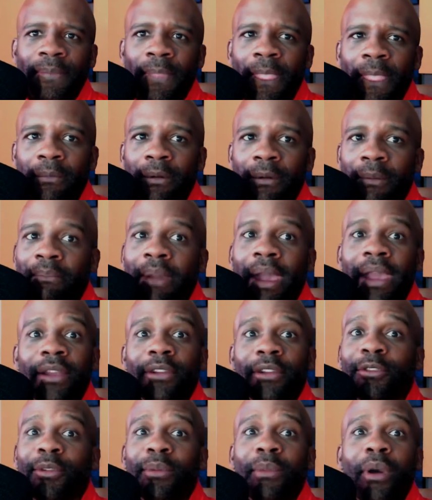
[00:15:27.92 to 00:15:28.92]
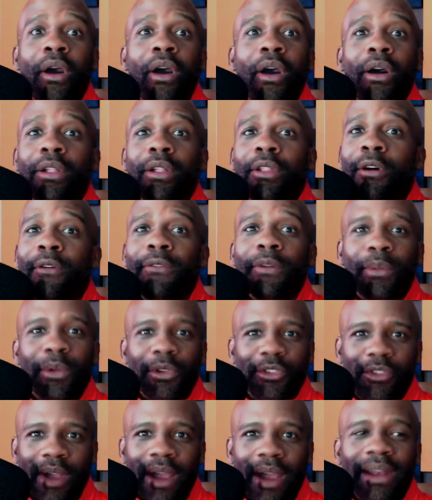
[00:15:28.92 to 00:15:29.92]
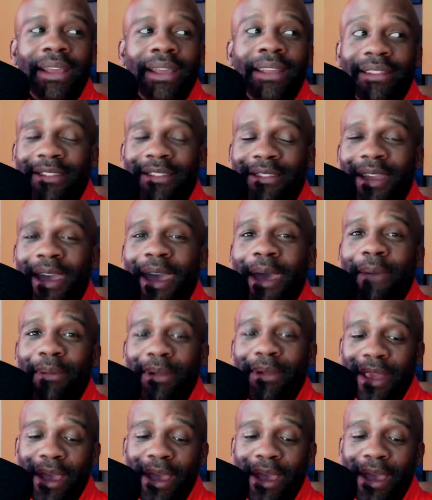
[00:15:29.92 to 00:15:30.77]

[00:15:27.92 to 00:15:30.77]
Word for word: But bankers from all over were trying to get this to happen.